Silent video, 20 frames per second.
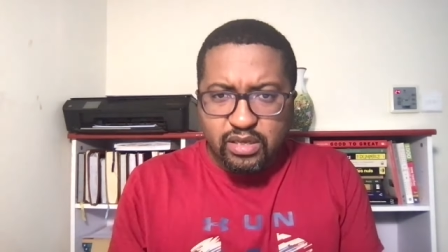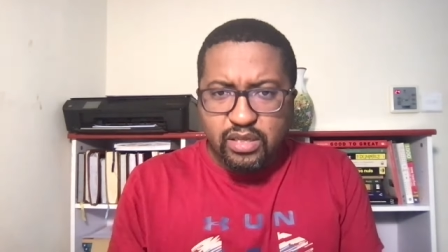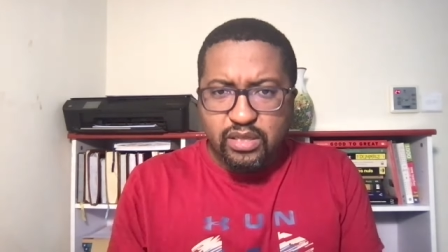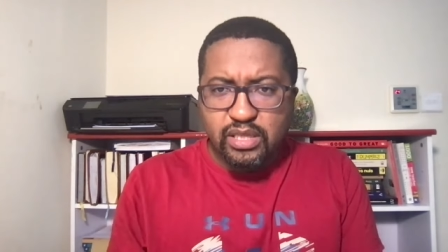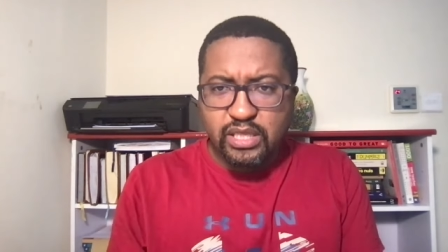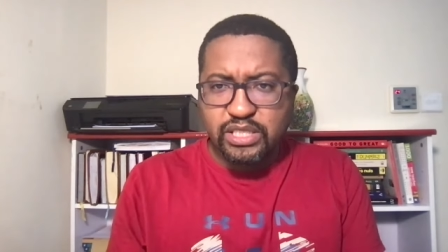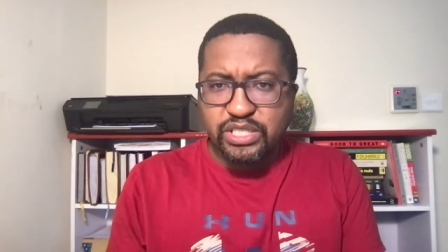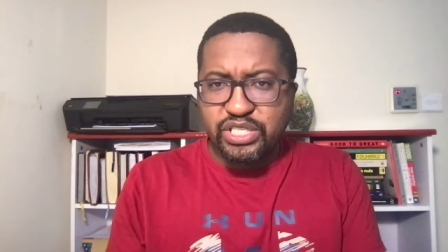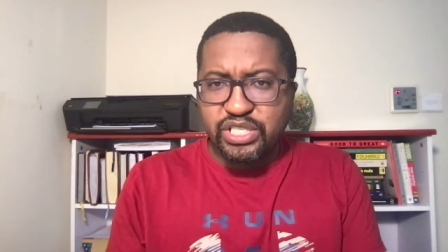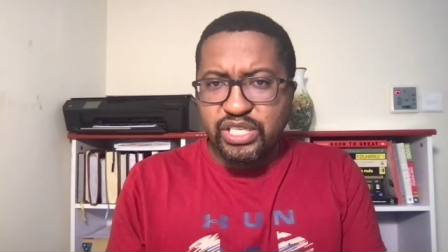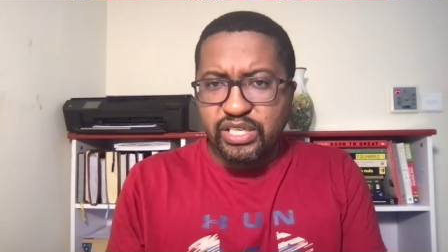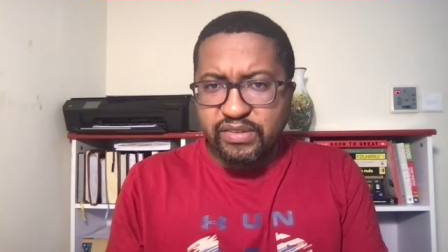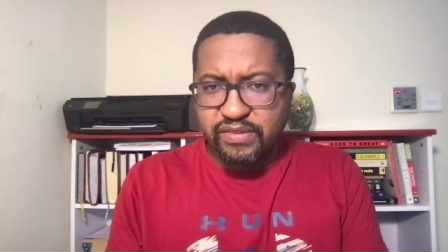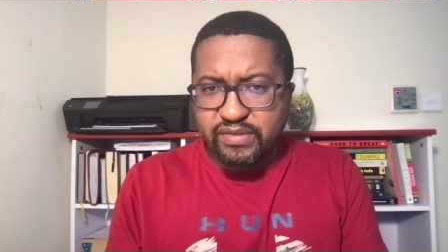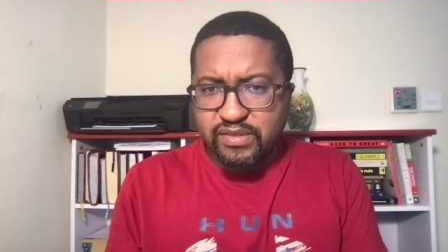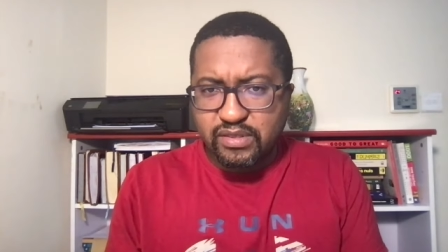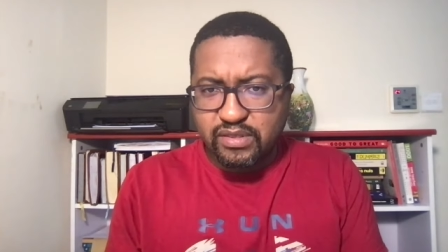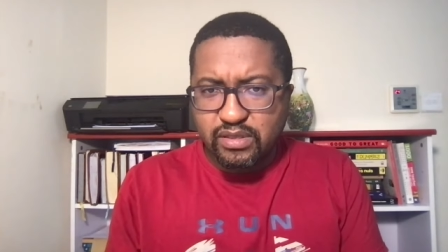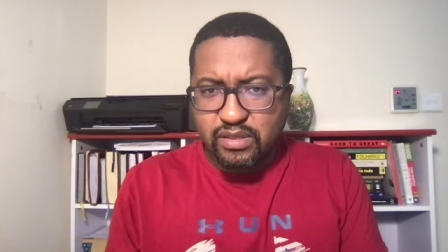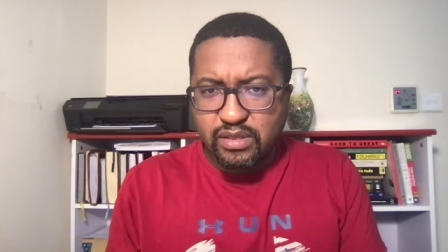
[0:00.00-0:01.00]
the
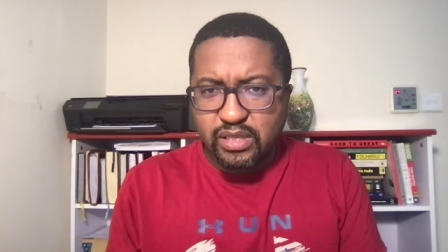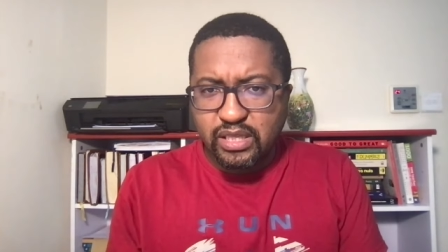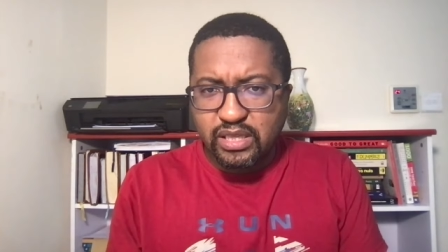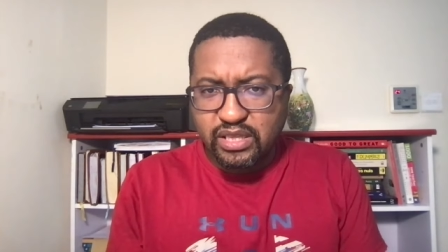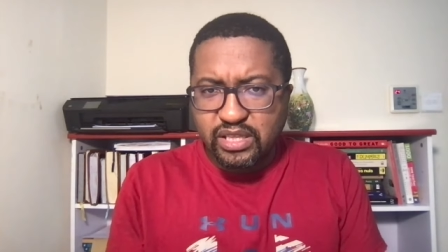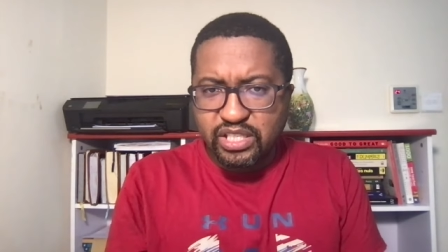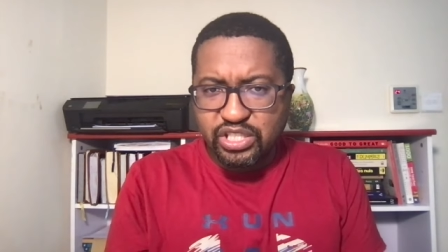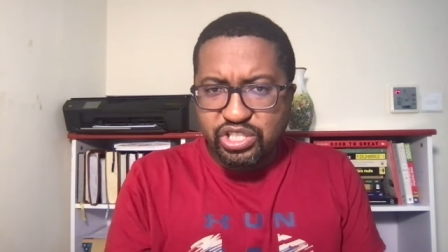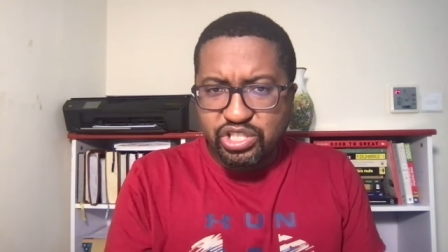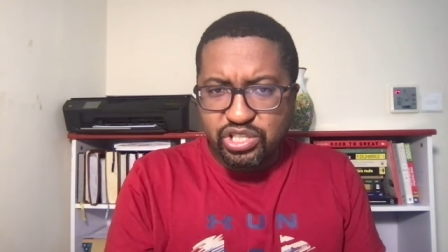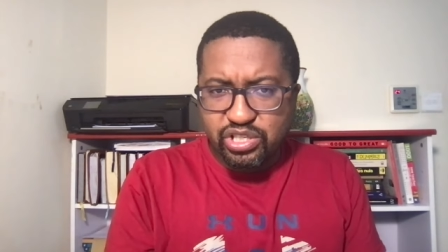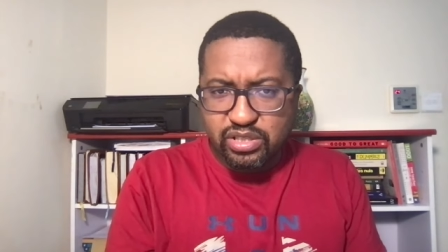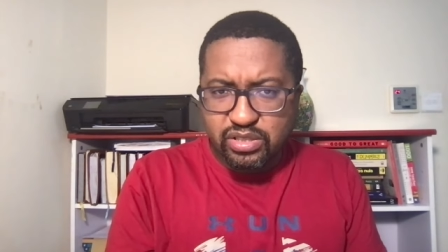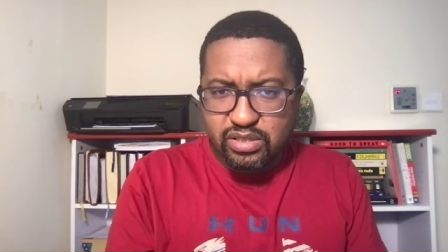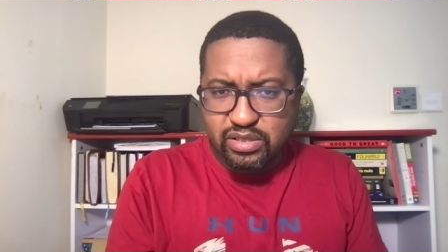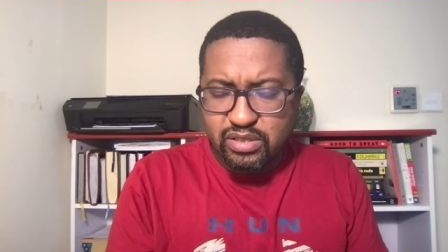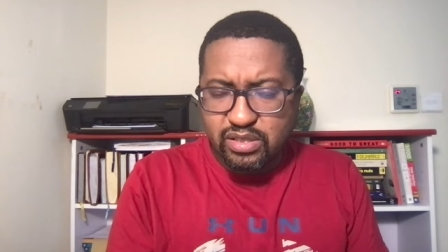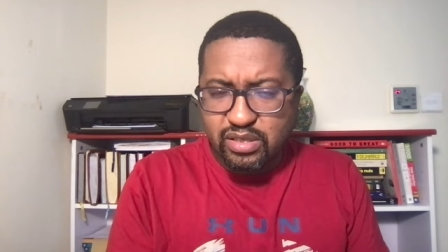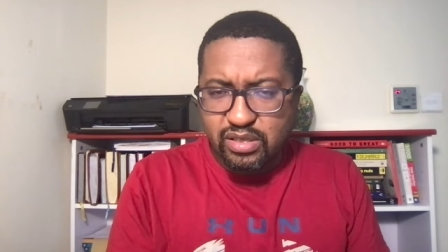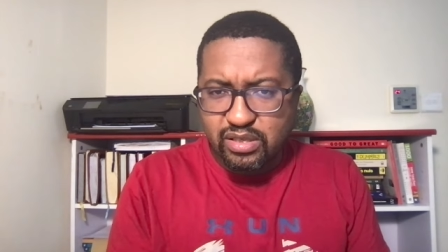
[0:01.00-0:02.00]
chiefs, the teachers,
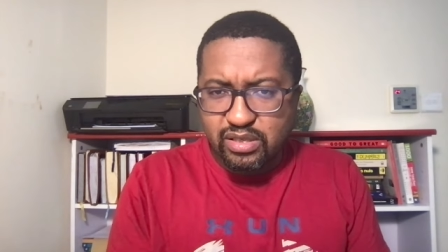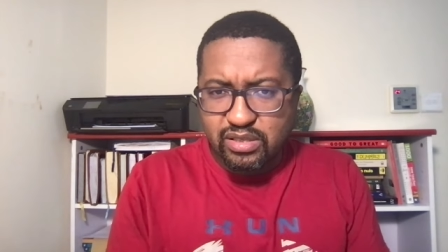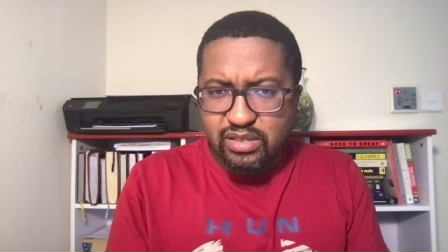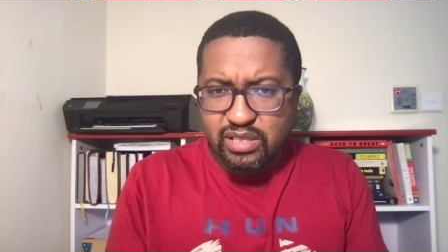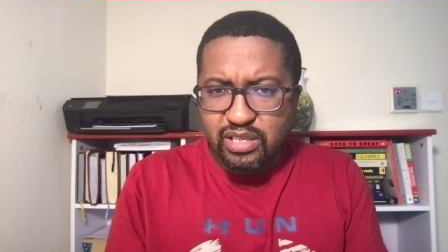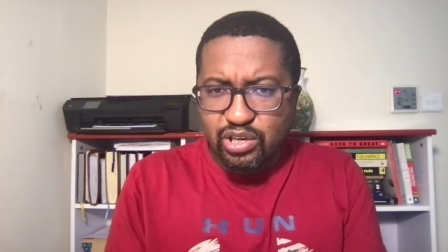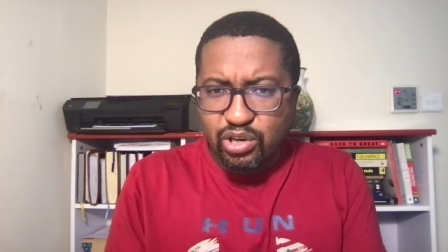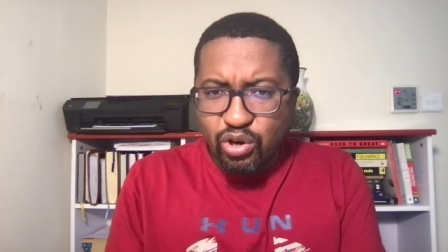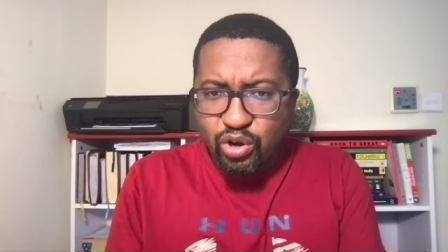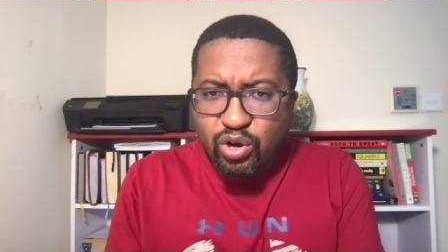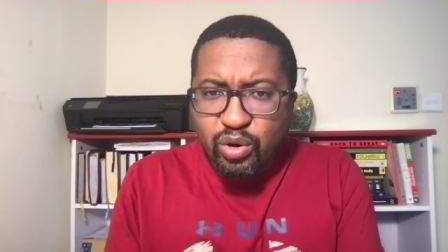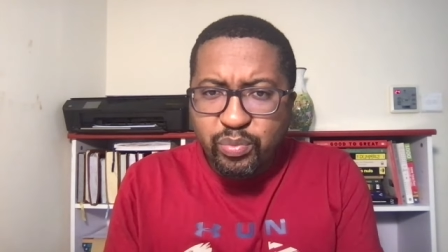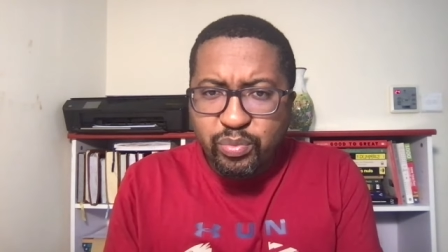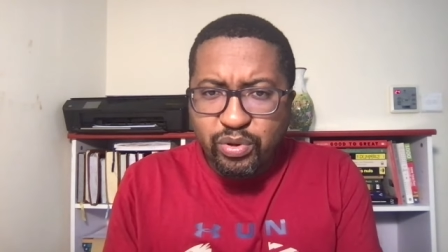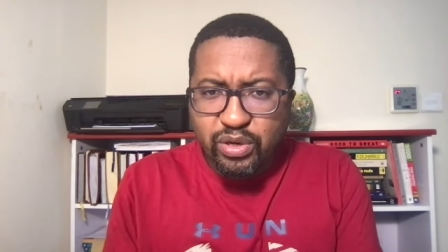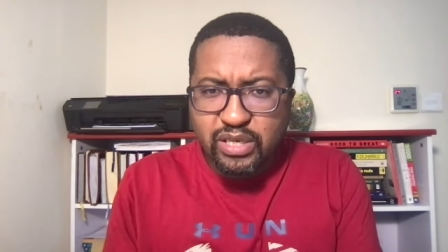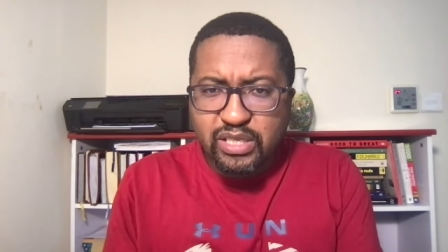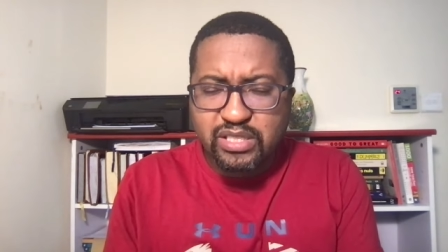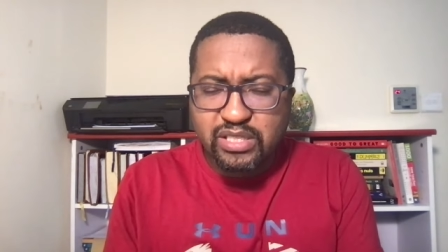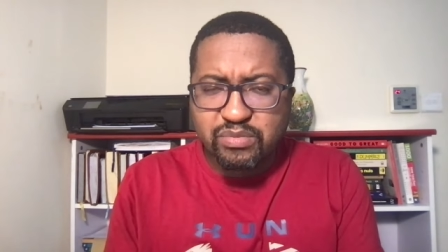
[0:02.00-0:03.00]
the local
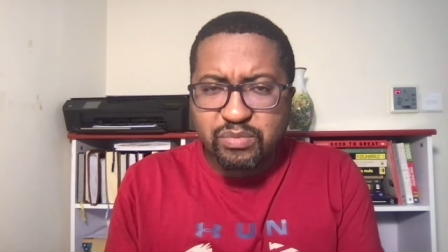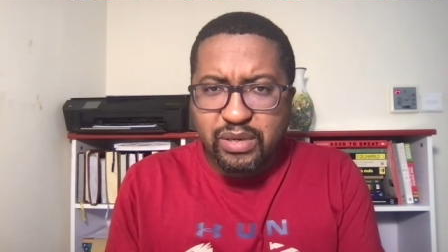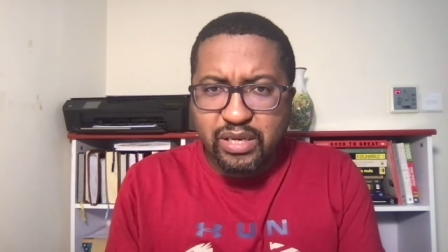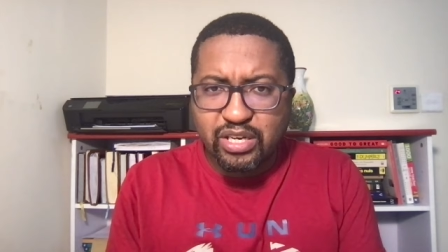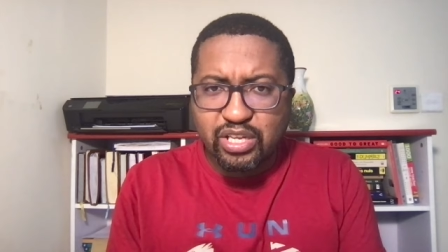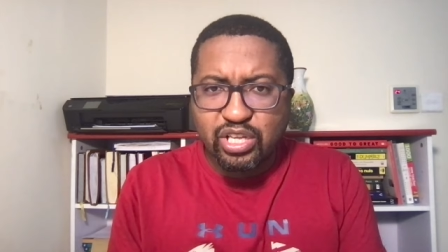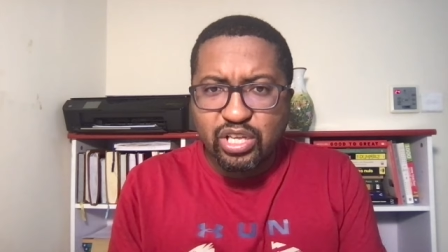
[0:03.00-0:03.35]
policemen.